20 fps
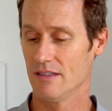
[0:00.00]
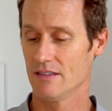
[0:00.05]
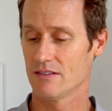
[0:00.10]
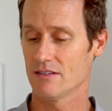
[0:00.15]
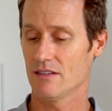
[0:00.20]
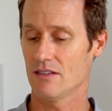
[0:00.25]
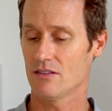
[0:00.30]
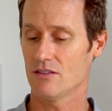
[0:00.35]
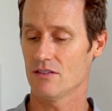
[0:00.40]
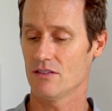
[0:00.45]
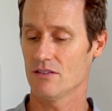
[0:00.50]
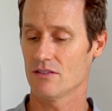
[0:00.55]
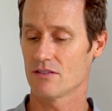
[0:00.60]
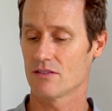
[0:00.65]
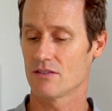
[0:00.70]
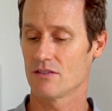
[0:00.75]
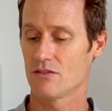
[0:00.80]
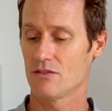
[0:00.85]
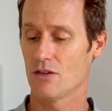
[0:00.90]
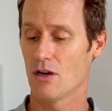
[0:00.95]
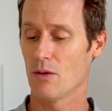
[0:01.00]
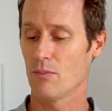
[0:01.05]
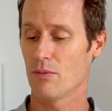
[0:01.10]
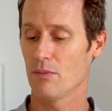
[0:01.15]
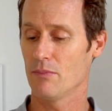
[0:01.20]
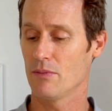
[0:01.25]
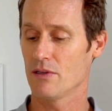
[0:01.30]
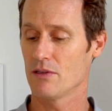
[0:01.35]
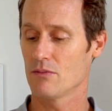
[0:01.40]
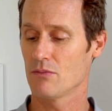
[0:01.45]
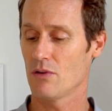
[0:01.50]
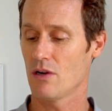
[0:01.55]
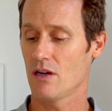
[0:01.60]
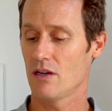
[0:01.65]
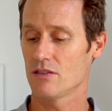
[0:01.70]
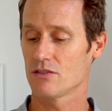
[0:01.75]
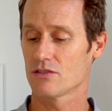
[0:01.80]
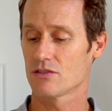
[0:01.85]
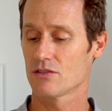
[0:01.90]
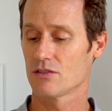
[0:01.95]
such as dopamine
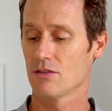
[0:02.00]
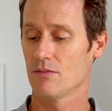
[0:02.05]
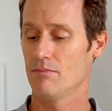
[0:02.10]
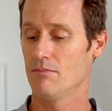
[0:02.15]
rush,